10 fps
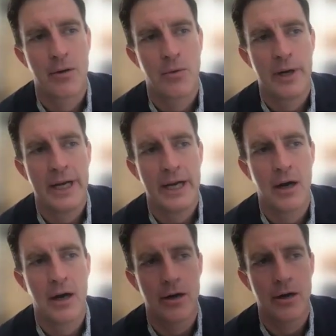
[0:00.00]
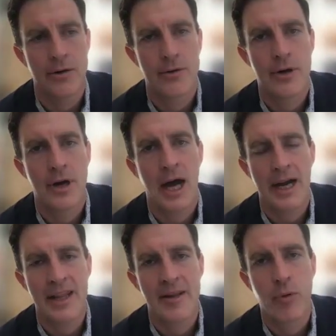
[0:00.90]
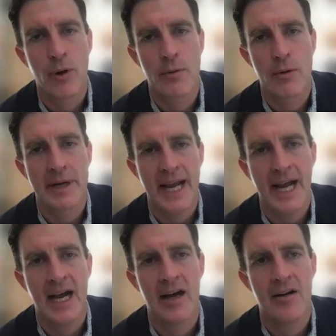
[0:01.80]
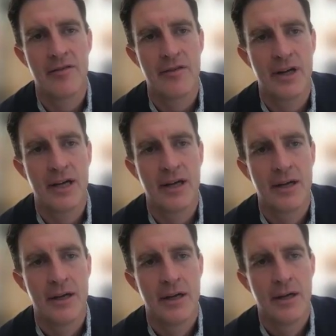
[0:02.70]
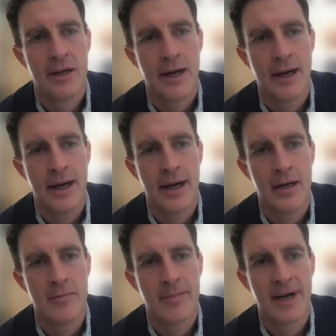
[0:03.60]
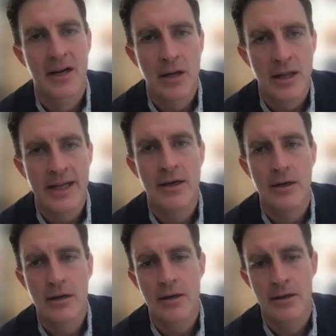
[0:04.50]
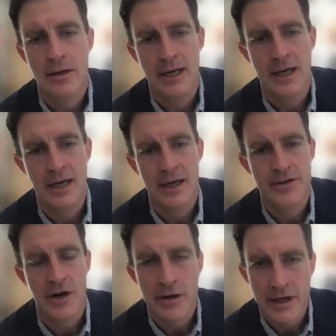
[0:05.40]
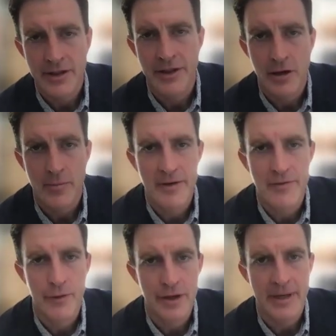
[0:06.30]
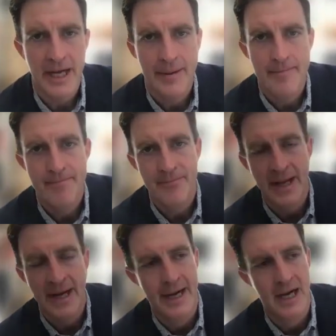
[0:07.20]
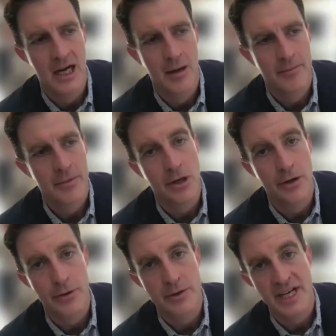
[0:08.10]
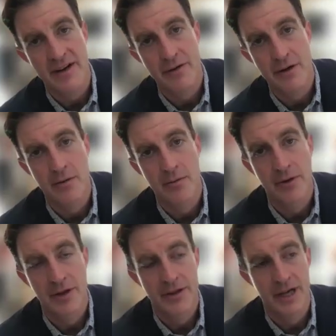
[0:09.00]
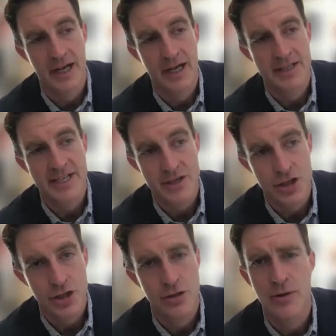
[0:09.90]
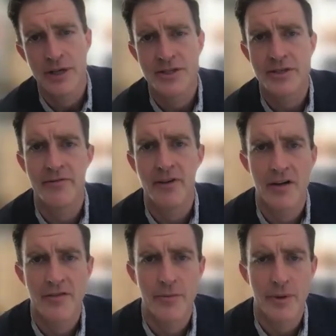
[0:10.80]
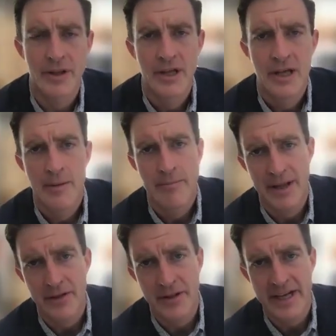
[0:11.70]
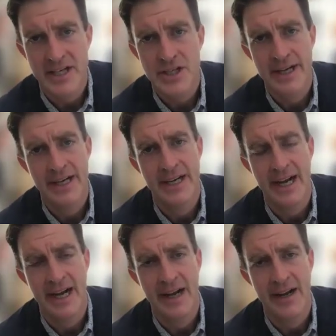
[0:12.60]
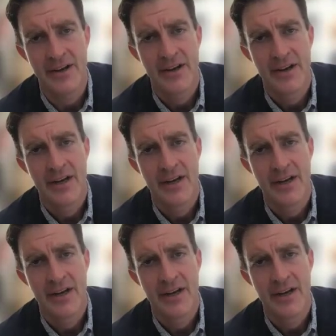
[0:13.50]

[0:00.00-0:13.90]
We are not at the point where we have a clear targeted therapy for them yet. There was an effort with TET2. It's involved with methylation, and